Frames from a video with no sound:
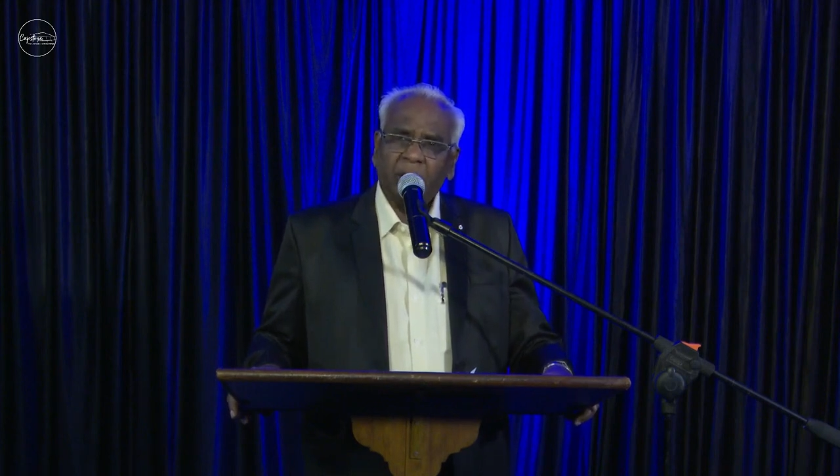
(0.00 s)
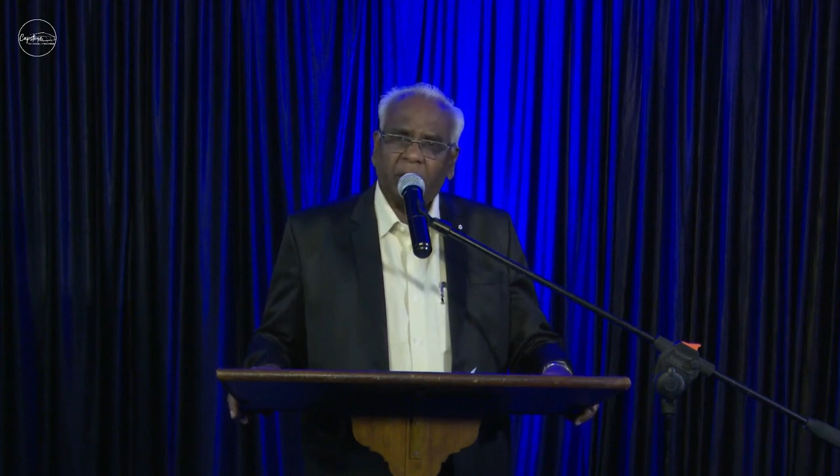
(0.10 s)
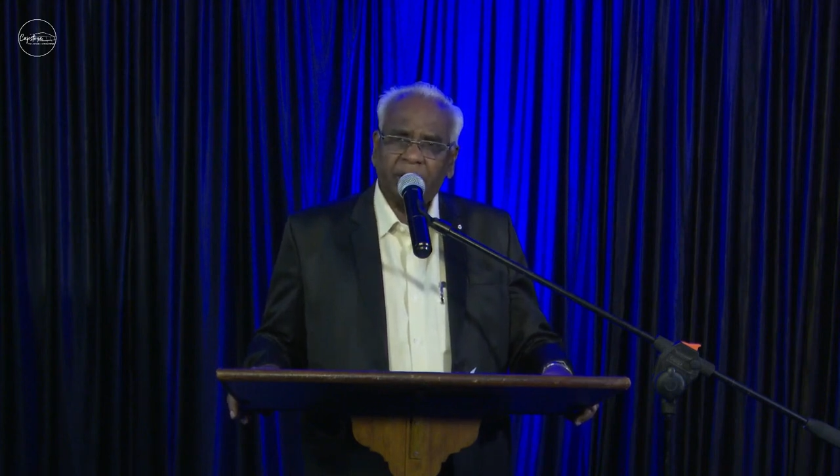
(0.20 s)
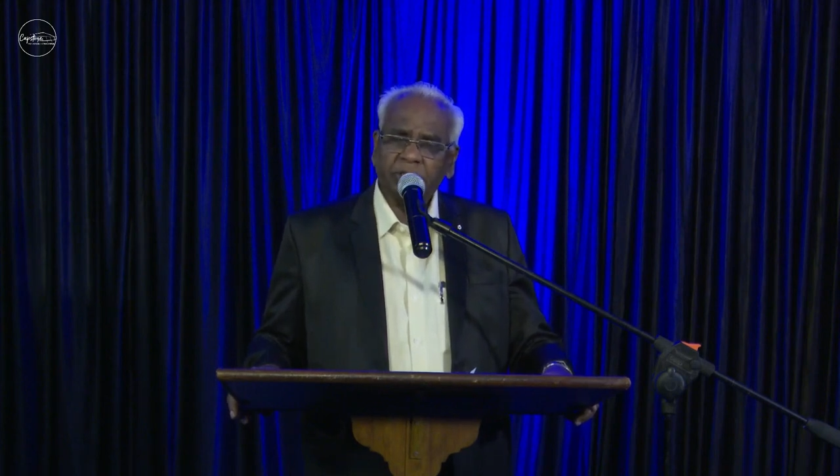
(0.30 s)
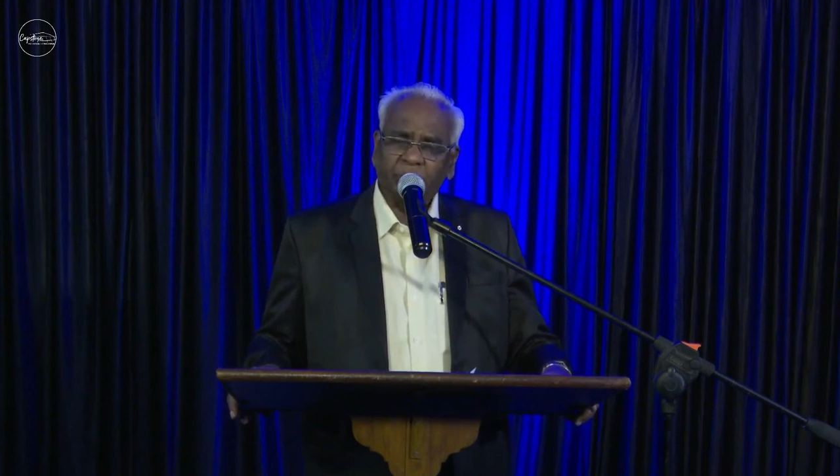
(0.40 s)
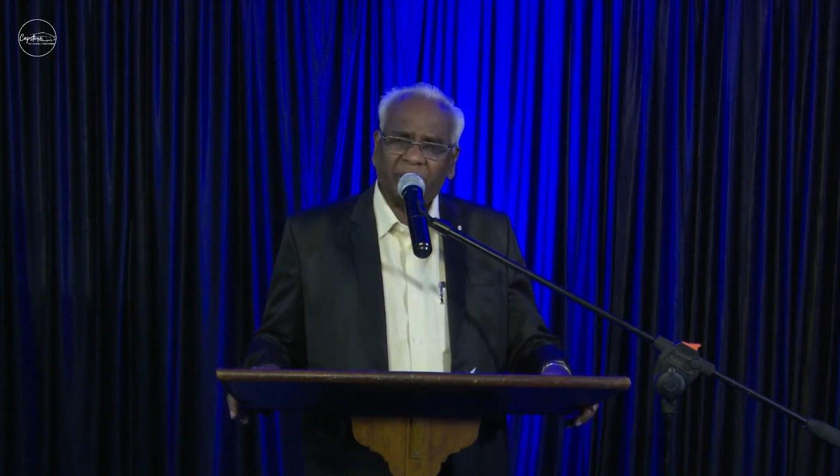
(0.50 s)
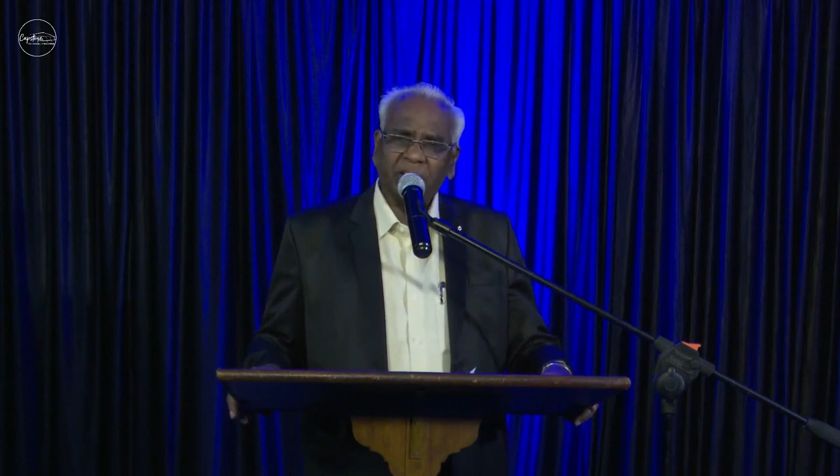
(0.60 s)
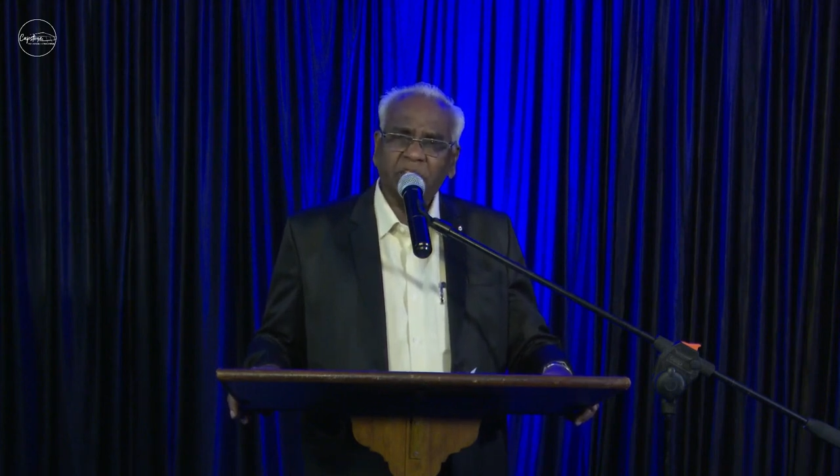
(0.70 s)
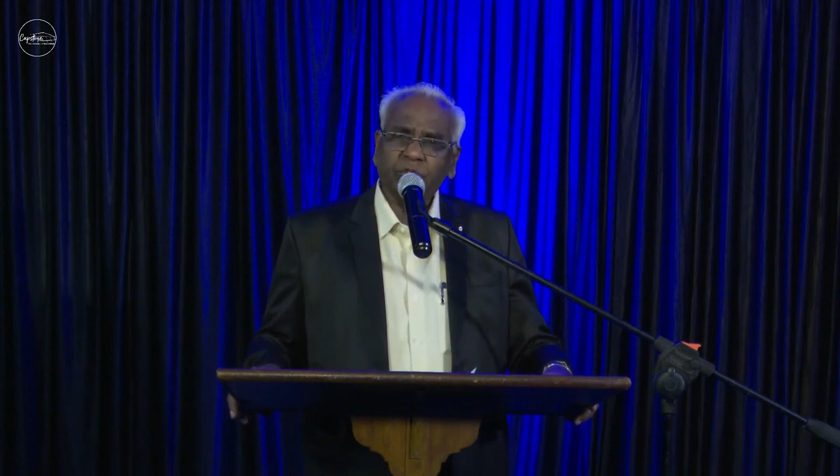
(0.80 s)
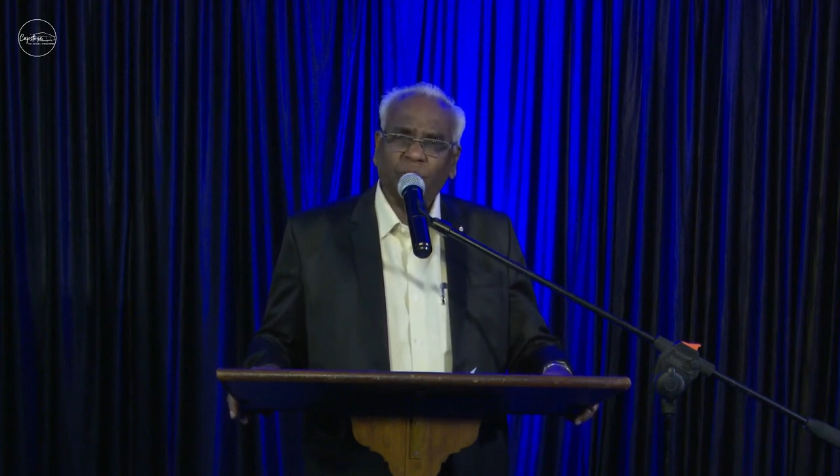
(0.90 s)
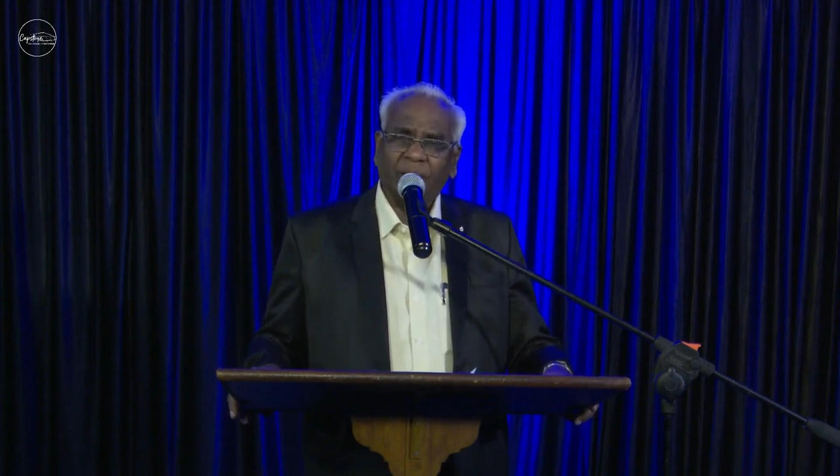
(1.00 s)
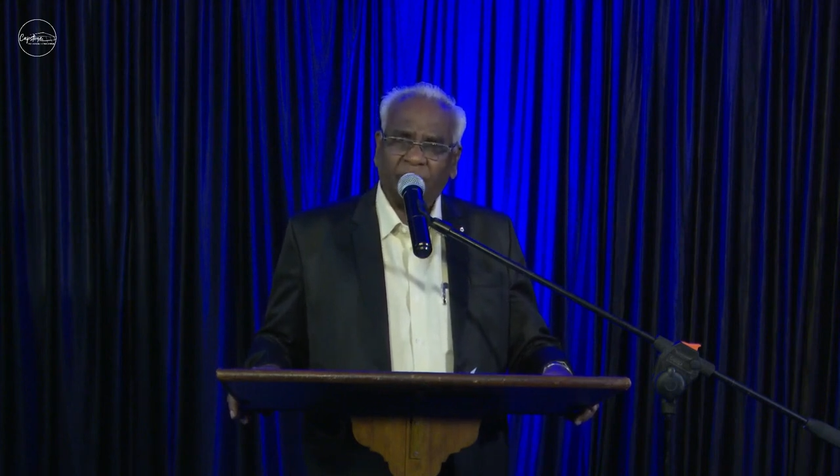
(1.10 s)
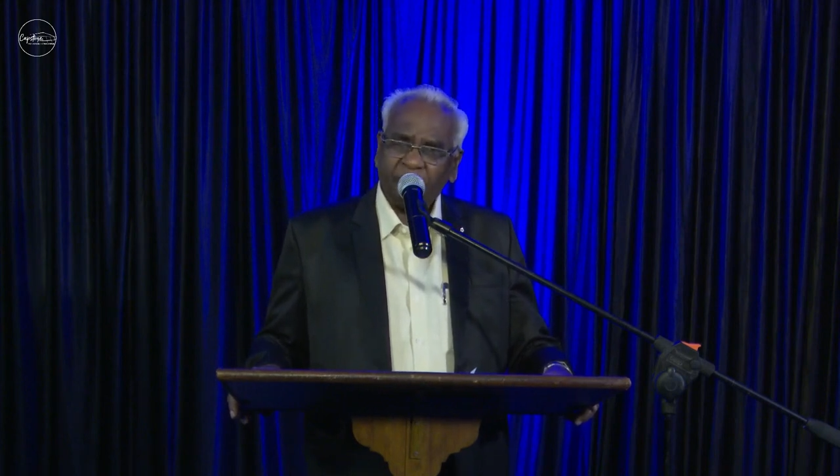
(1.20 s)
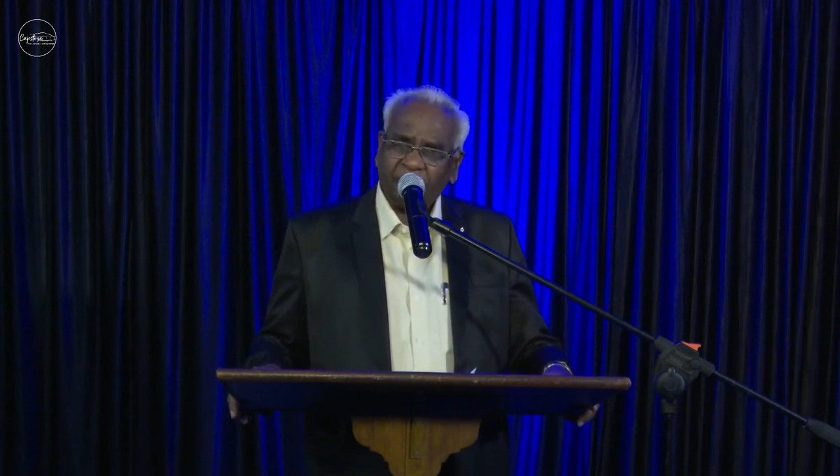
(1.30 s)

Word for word: uh his brothers were